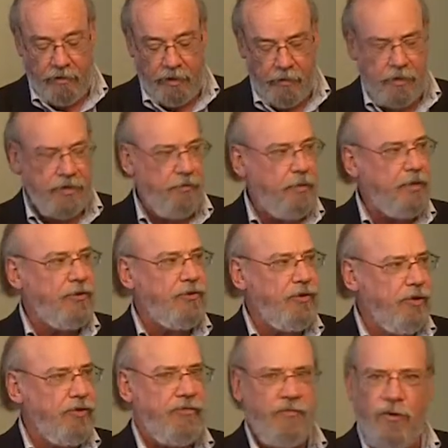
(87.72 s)
They must have been
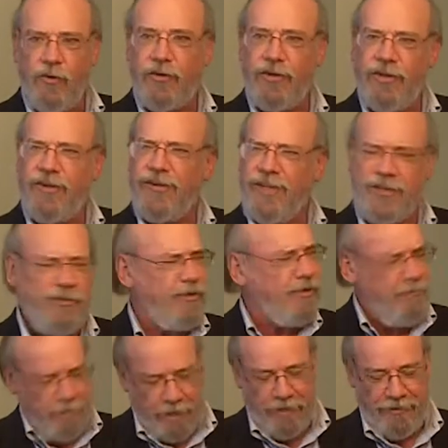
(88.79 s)
church folk, you know. That's where
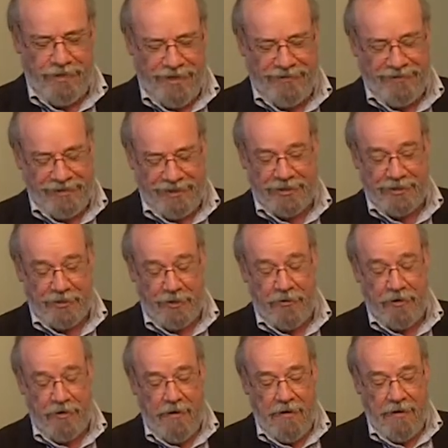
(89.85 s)
the muttering really gets
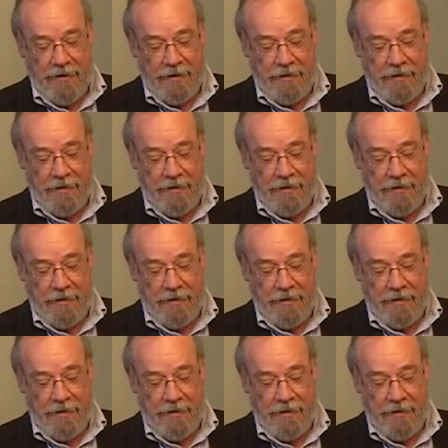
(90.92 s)
going.